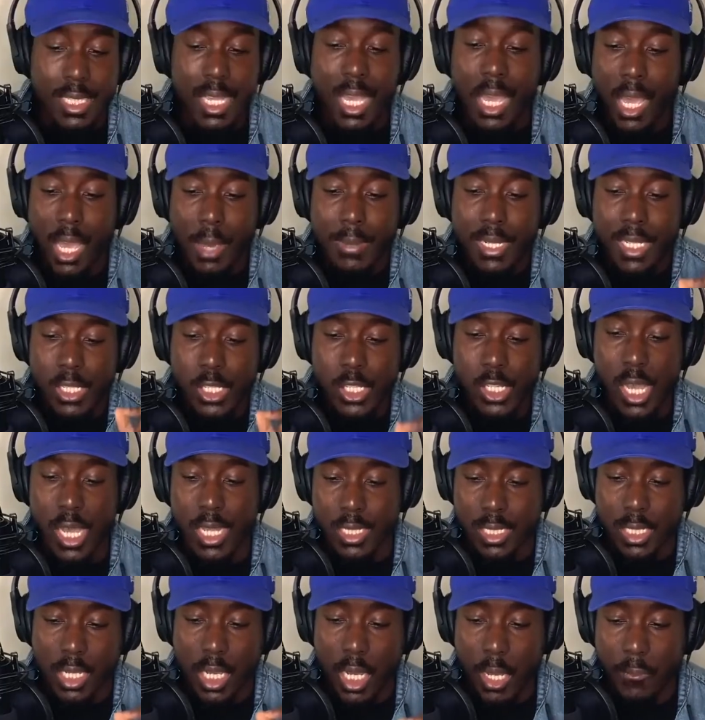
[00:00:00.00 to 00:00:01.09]
count how many
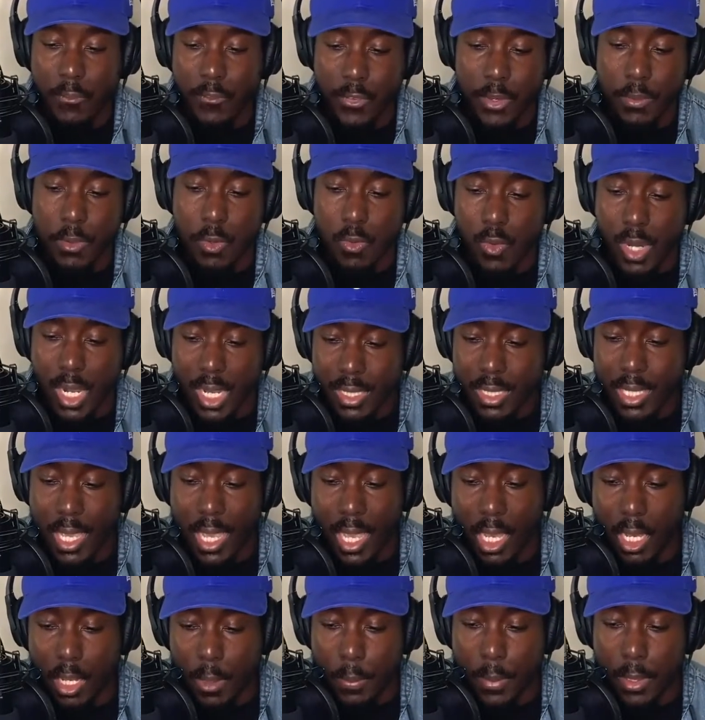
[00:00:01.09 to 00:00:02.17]
shots come from around the
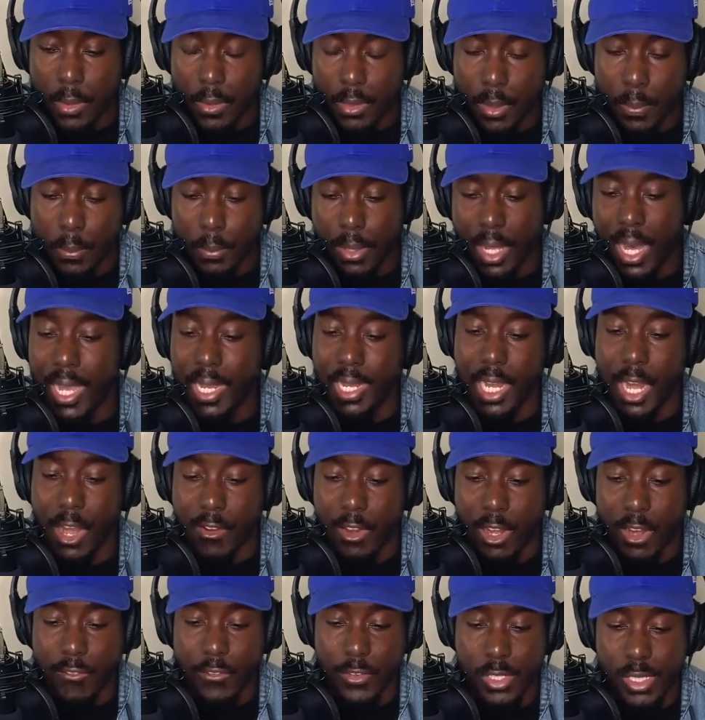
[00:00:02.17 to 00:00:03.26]
elbow and the block area for